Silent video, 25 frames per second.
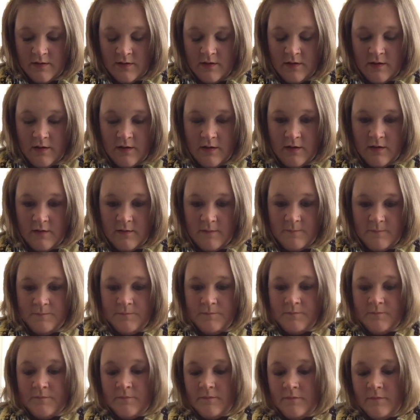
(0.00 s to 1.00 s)
And
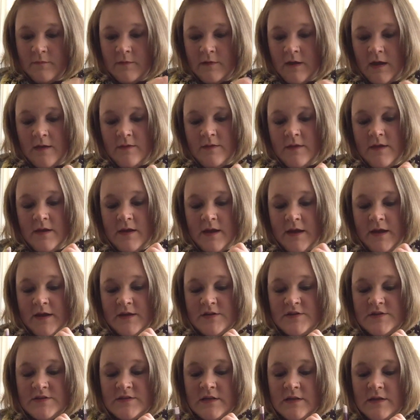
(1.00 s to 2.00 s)
then I
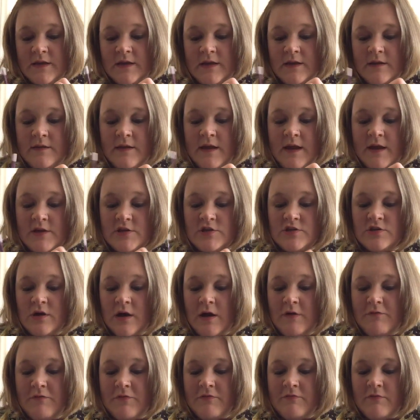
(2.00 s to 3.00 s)
can just clean the extra
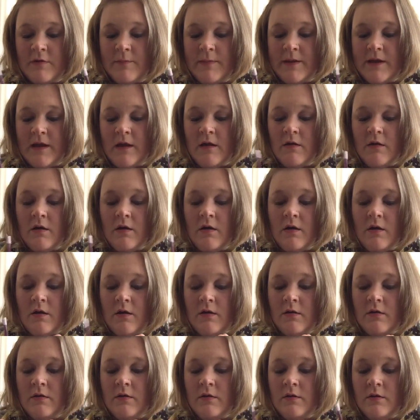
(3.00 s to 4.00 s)
off with rubbing
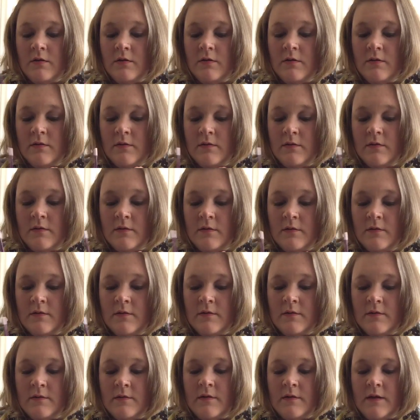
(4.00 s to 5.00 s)
alcohol.
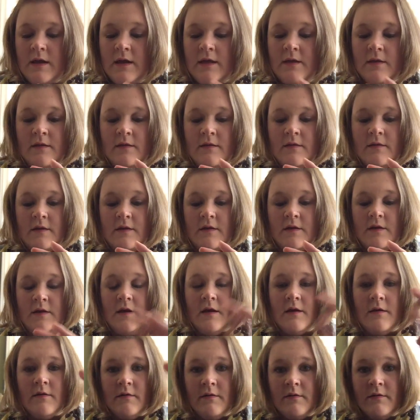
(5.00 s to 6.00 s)
And there you
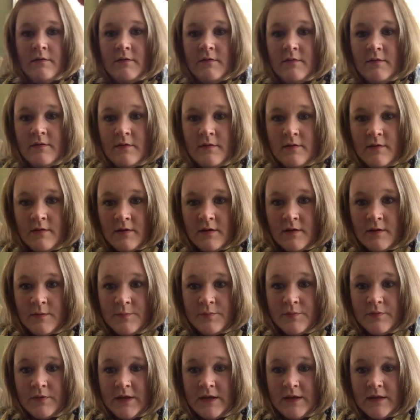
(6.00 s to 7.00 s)
go.
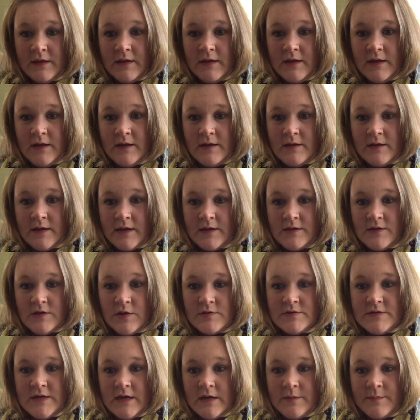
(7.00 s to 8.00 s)
Completely, like, no
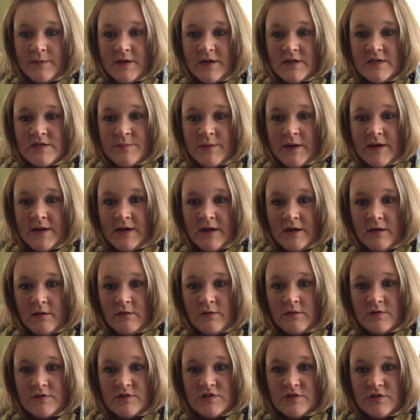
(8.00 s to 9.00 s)
damage. My nail
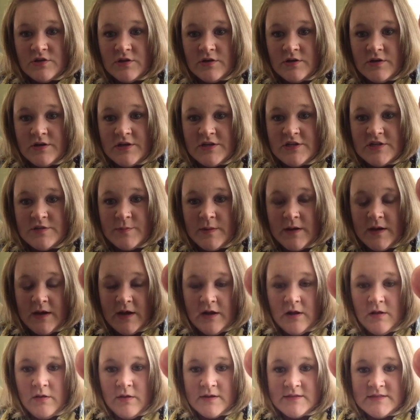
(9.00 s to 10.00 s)
looks nourished. My
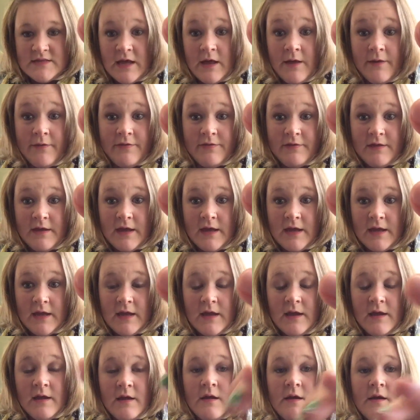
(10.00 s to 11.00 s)
nail looks
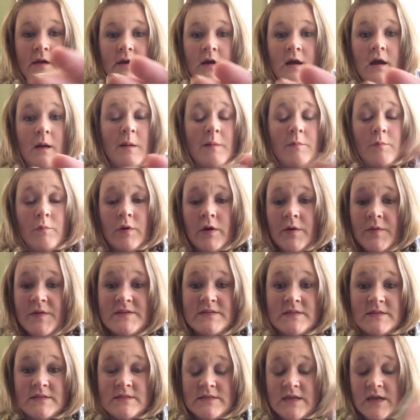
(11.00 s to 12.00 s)
healthy. I've worn
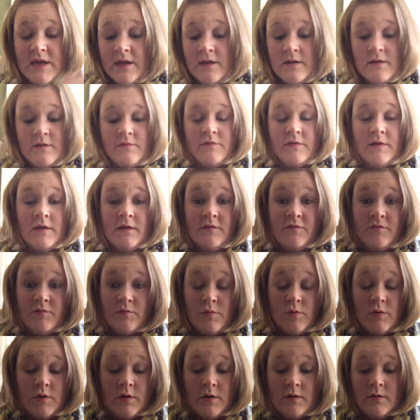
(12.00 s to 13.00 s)
these consecutively
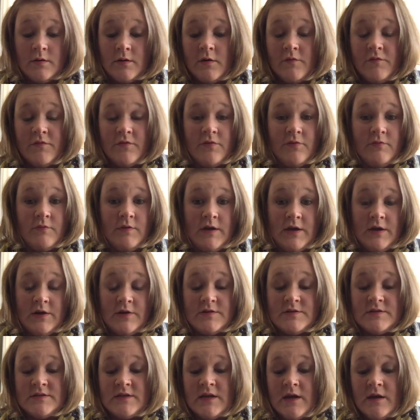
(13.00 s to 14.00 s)
for over 3
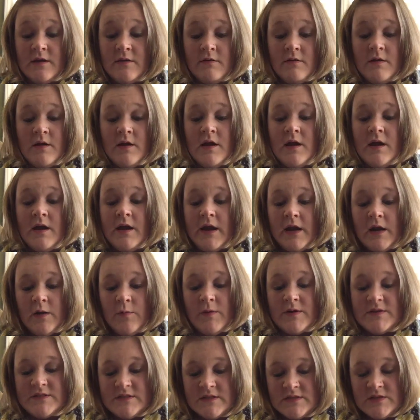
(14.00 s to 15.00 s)
years now, and it
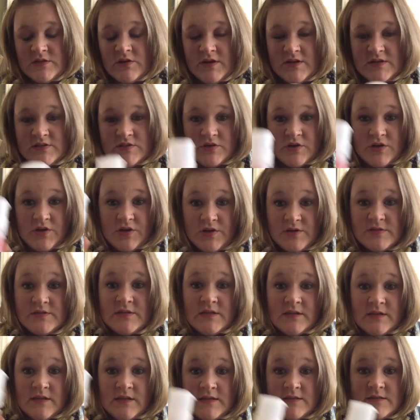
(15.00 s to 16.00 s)
wasn't until I started
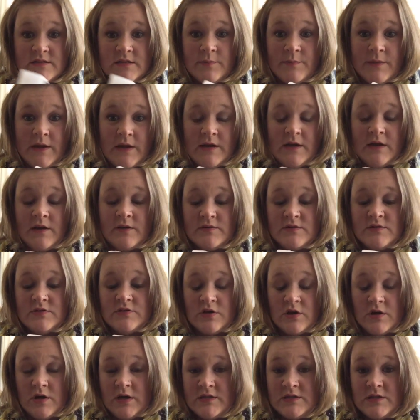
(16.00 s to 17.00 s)
using this that my nails
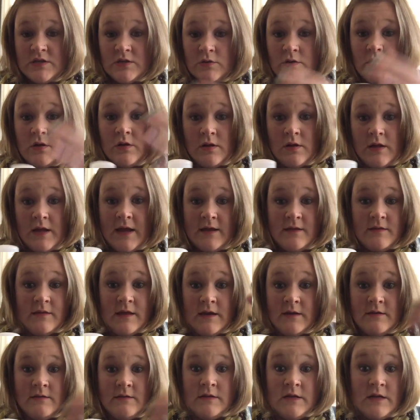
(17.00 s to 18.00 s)
started to look like
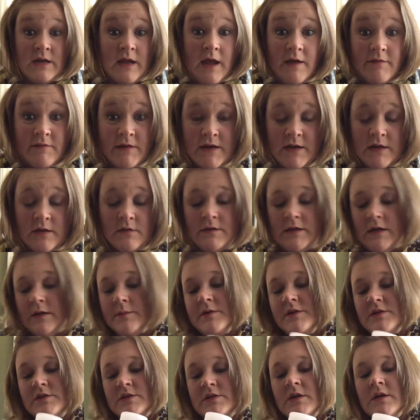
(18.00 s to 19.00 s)
they didn't have any nail
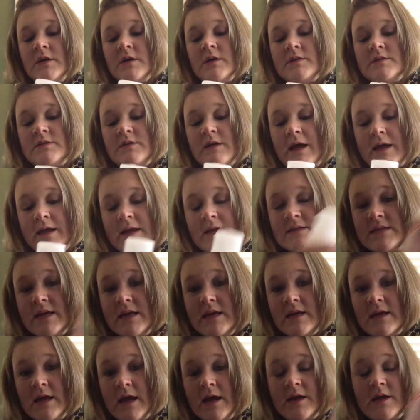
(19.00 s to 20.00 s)
damage. So I
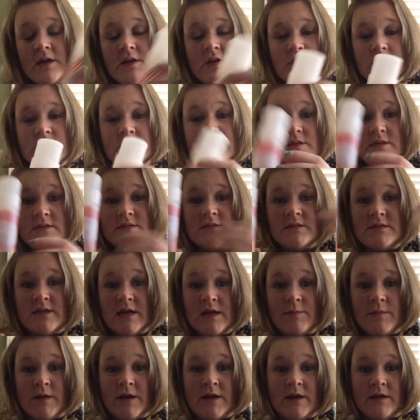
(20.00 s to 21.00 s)
can use this to take
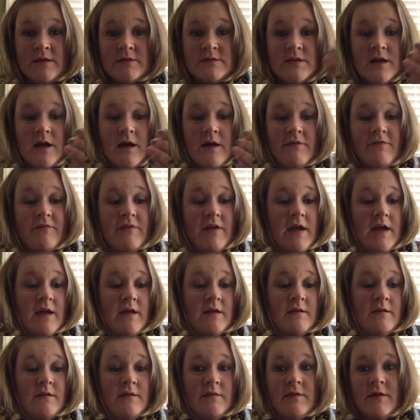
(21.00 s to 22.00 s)
my nails off,
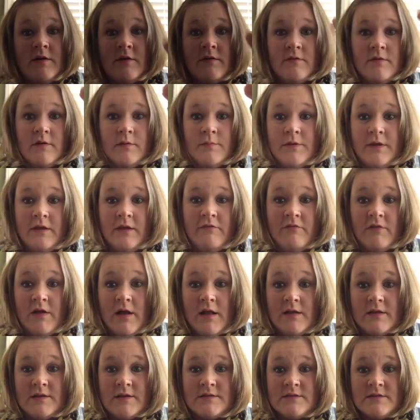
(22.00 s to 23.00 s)
and they're completely
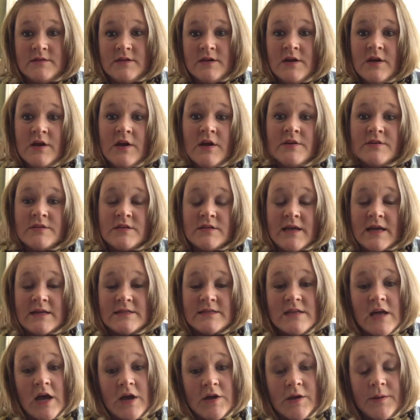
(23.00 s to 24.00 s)
flawless. So
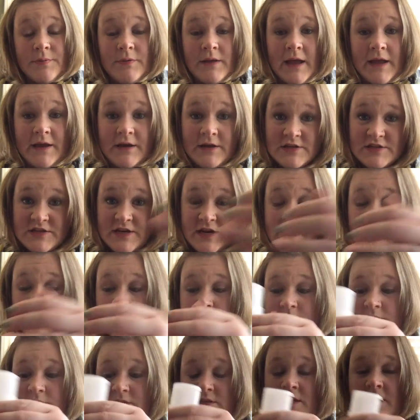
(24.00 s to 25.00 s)
that's how you apply your
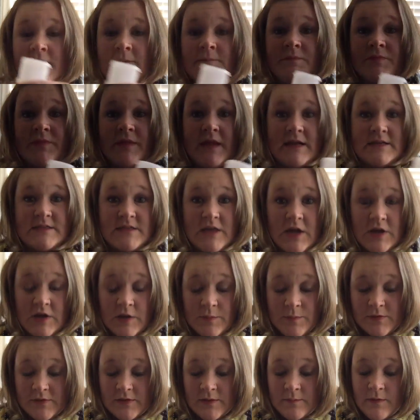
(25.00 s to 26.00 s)
jams. That's how you
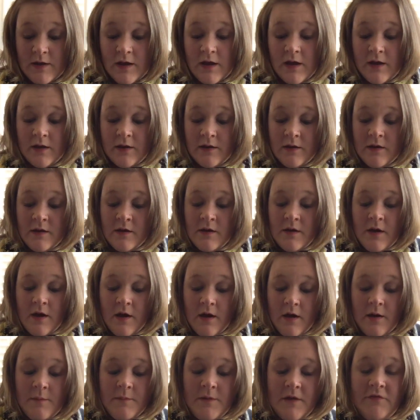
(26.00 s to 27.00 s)
put them on.
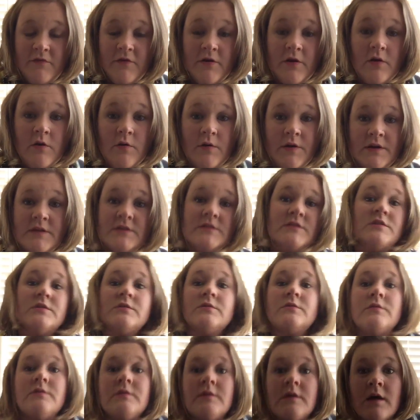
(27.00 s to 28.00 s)
If you're going
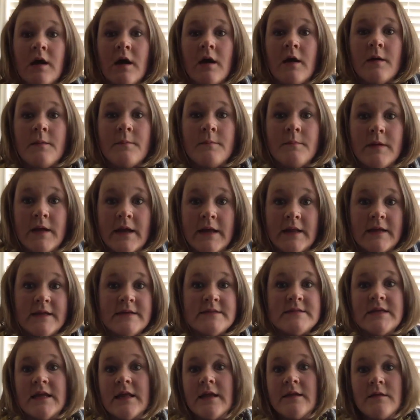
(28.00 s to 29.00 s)
to at
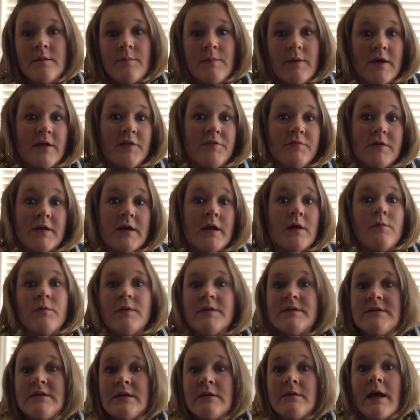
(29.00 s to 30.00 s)
least get like the buy 3 get
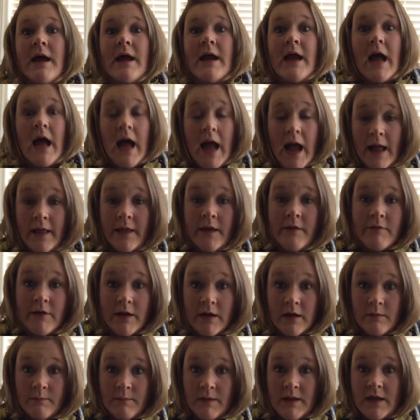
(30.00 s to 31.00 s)
1 deal, I highly
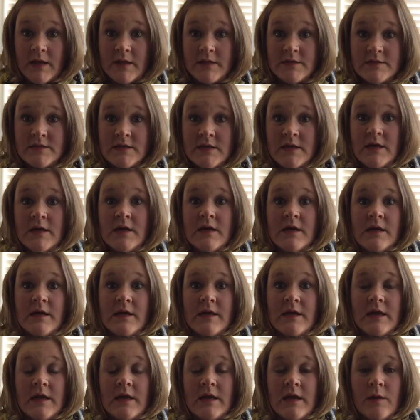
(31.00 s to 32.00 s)
recommend
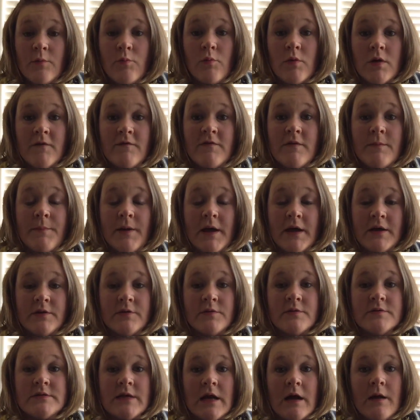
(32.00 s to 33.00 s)
getting one of the
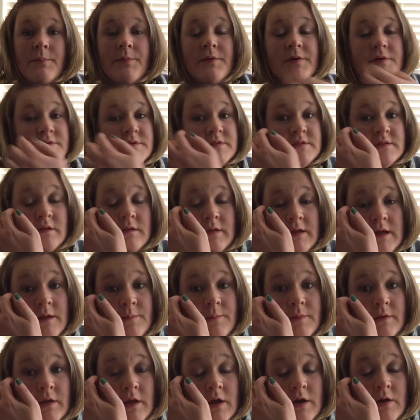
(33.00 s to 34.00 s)
bundles. I'll post the link
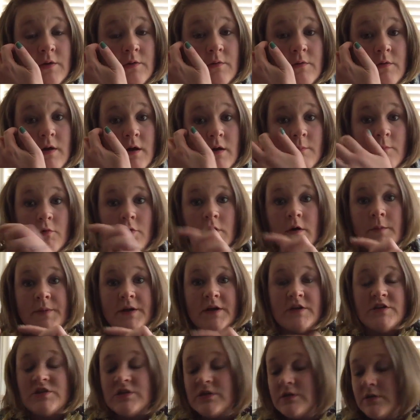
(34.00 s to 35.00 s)
below or a
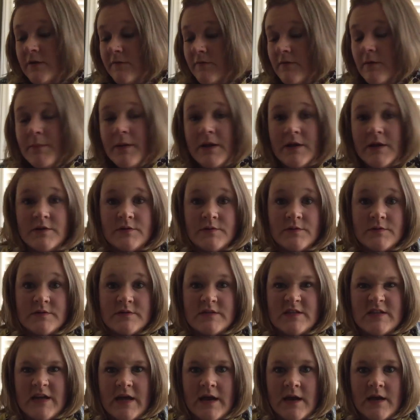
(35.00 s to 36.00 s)
picture of the bundles
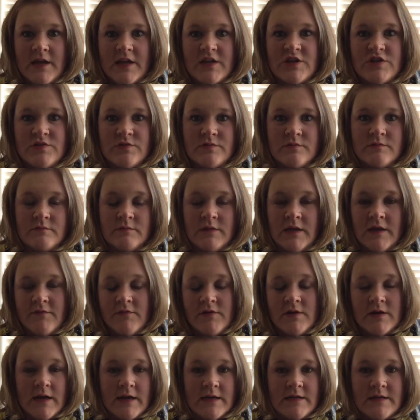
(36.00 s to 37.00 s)
to kind of give you
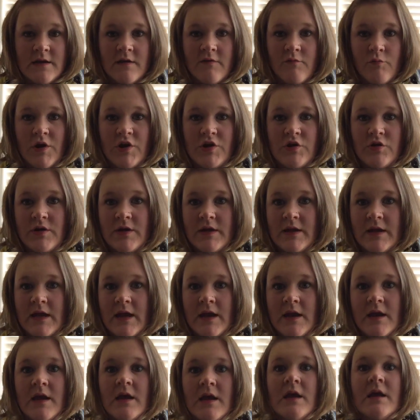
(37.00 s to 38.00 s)
an idea of what you can
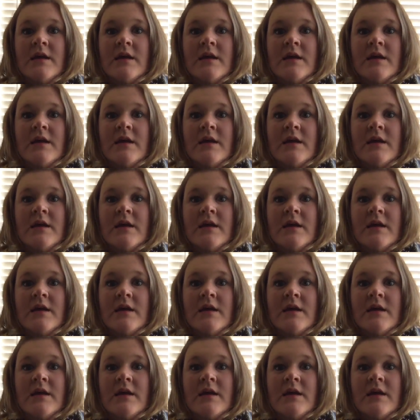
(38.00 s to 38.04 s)
get.